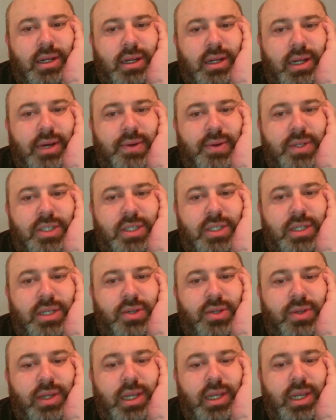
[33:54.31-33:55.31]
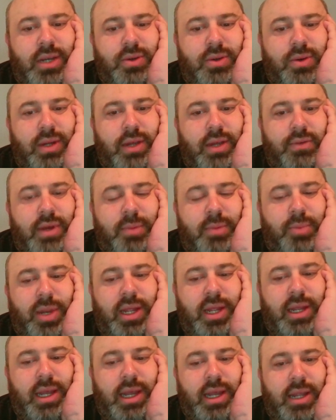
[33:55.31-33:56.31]
Now it's still equal. If I
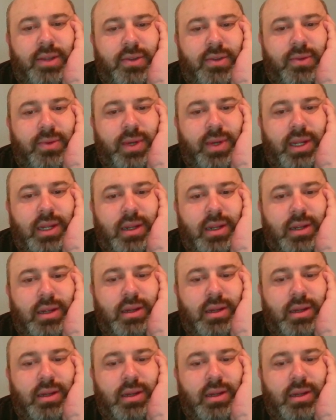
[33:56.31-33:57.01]
play a3,